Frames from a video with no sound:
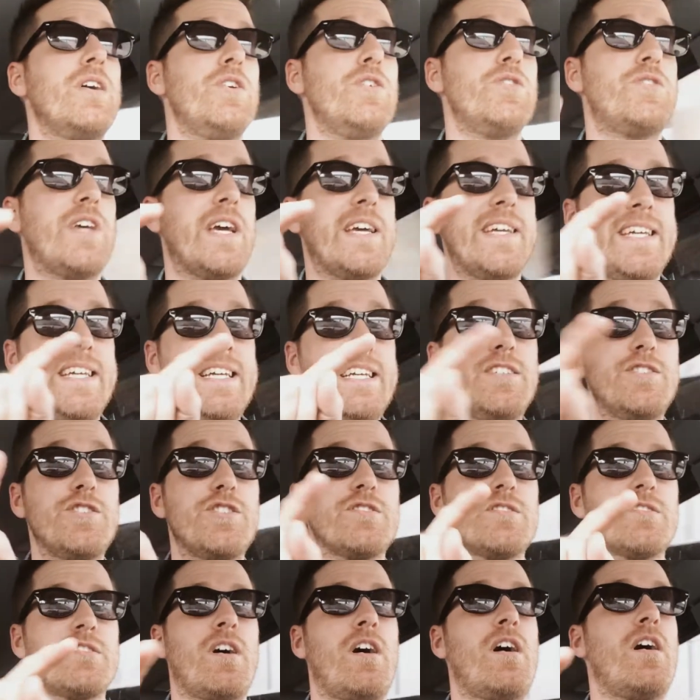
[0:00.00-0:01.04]
You take each
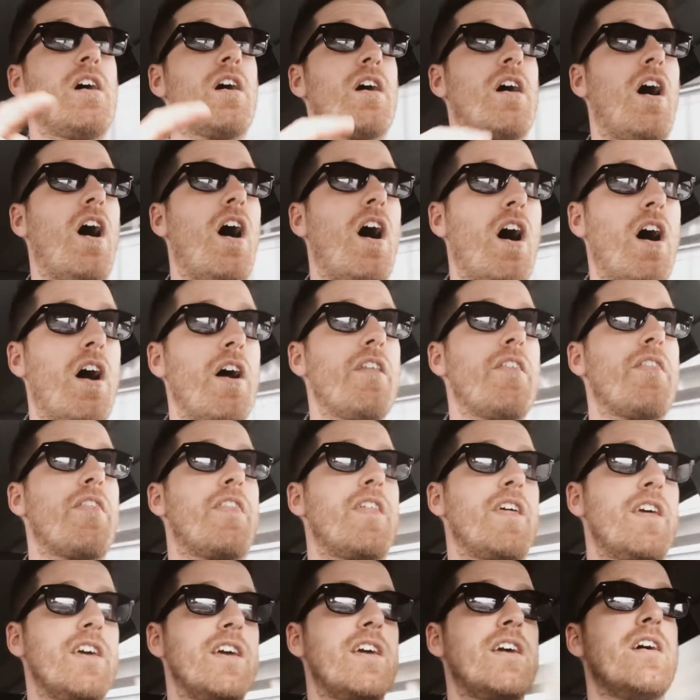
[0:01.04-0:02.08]
song on
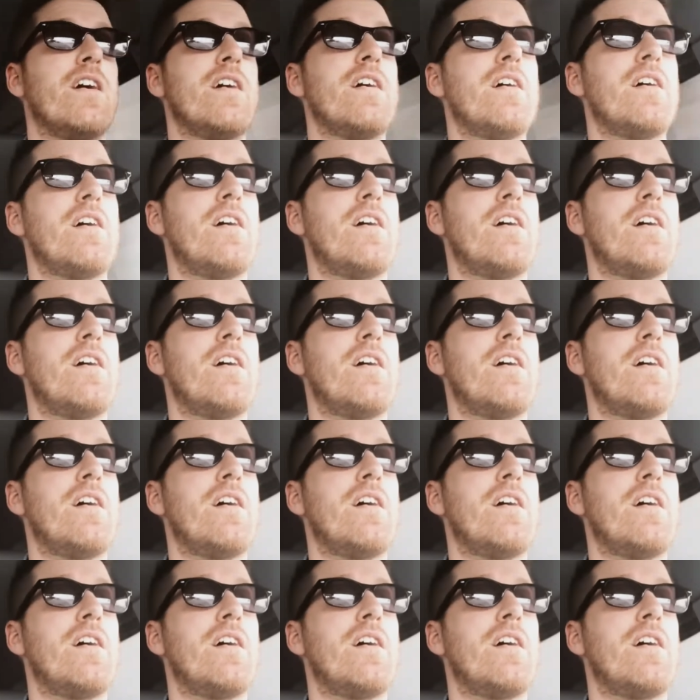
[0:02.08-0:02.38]
the